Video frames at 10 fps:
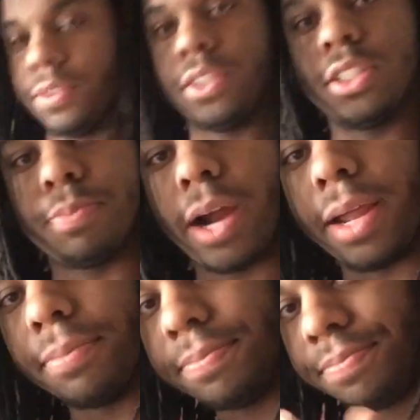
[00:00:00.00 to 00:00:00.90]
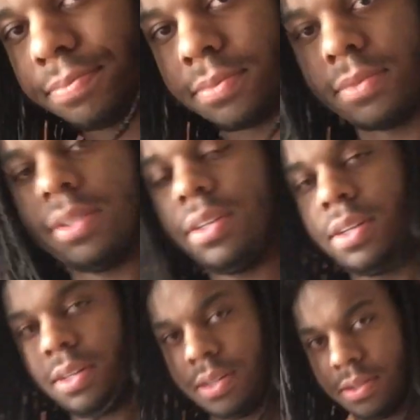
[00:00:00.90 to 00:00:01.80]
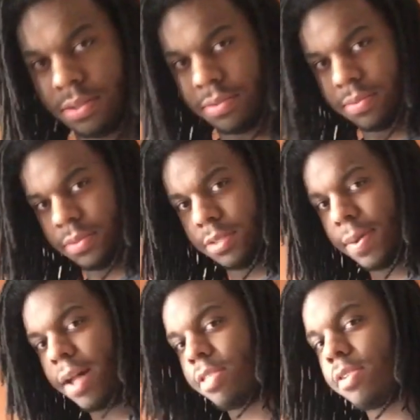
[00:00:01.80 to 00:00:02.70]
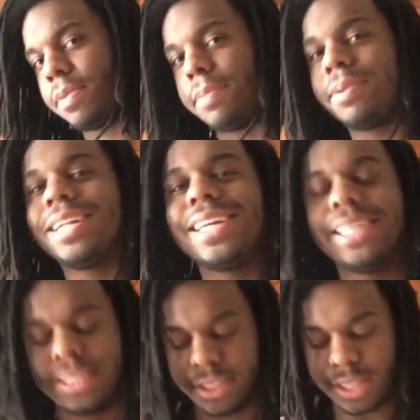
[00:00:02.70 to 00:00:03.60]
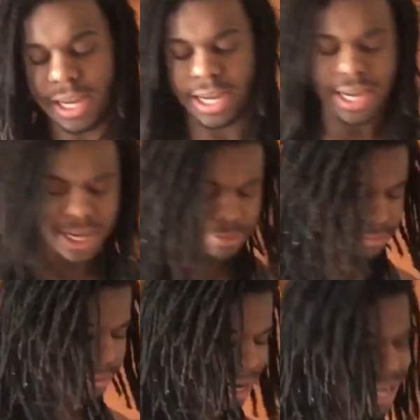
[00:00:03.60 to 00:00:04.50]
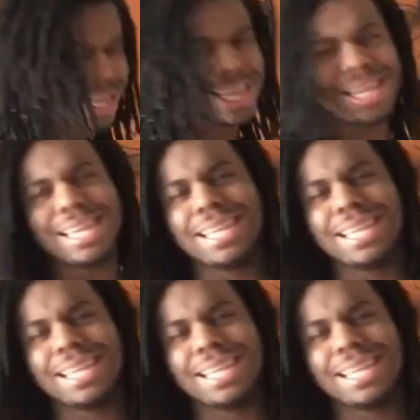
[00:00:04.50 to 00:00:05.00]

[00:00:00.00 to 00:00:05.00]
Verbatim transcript: Sprite, sponsor me, please. I need money.